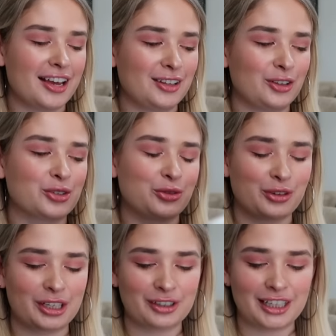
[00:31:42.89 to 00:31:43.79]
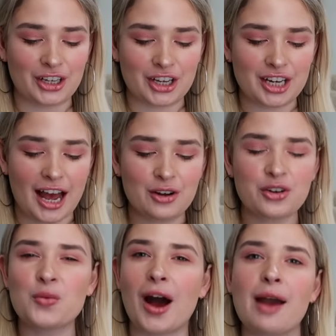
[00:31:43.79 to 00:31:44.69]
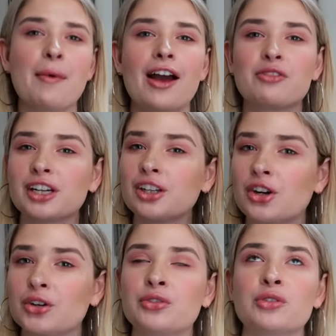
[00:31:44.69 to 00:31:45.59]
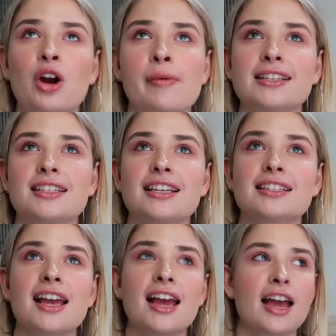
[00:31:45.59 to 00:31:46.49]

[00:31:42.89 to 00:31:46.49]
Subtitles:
It looks really, really good. I don't know why, but I've read a lot of romances